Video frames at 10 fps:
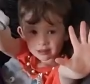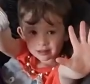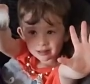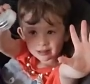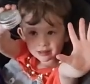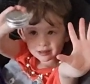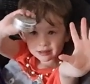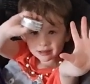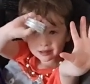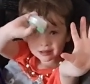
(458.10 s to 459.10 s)

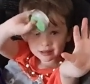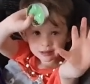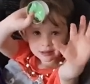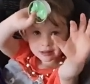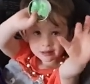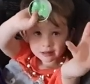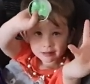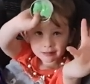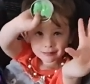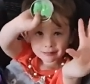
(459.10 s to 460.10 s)

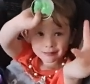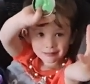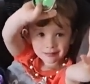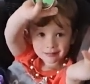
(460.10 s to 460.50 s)
(silence)